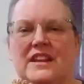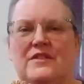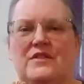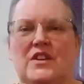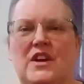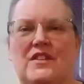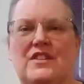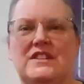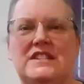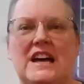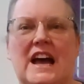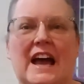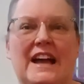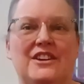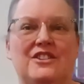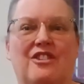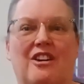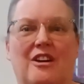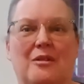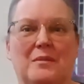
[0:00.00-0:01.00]
If you have a
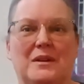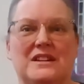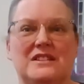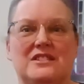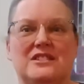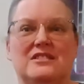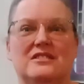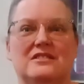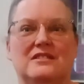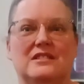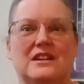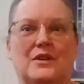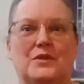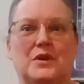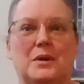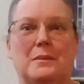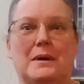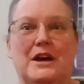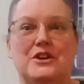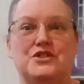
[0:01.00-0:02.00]
tight garment, I
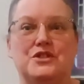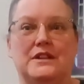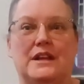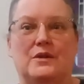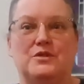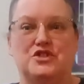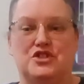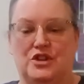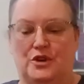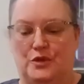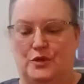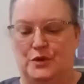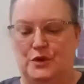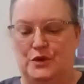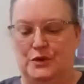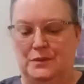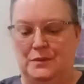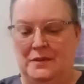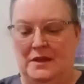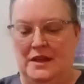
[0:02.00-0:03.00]
would imagine that would show
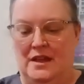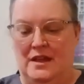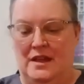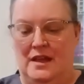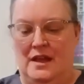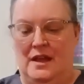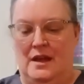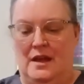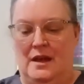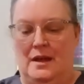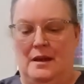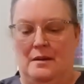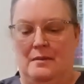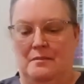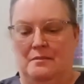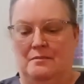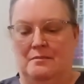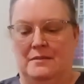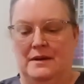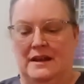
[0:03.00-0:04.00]
through.
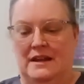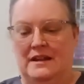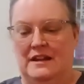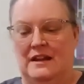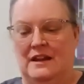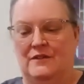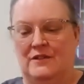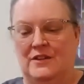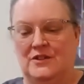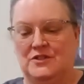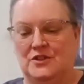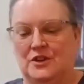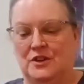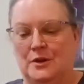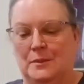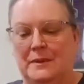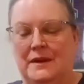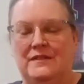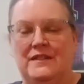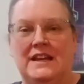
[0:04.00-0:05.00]
But if there's a
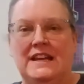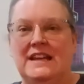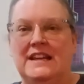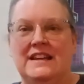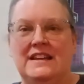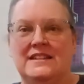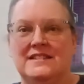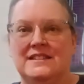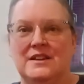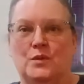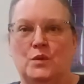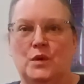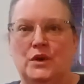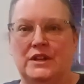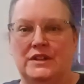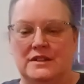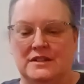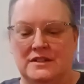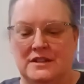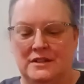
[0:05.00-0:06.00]
little bit of ease, it
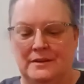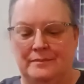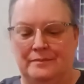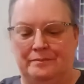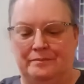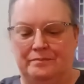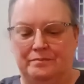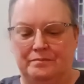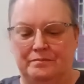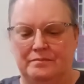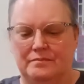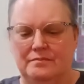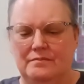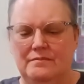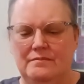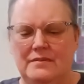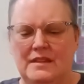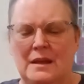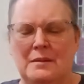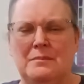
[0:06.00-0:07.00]
wouldn't.
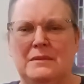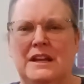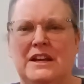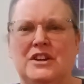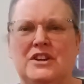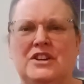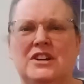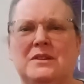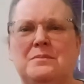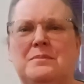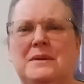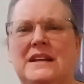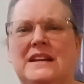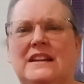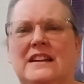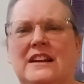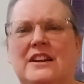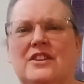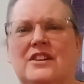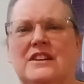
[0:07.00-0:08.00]
But it could
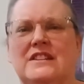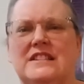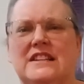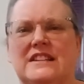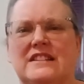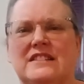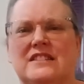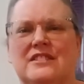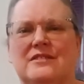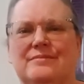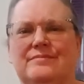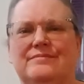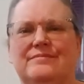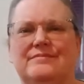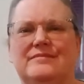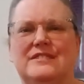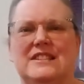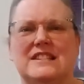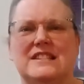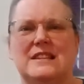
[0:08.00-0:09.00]
be an irritant
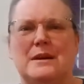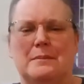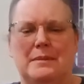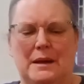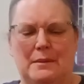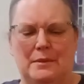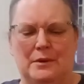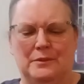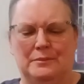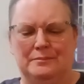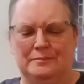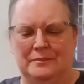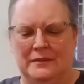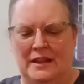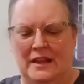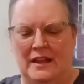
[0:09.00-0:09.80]
to some people.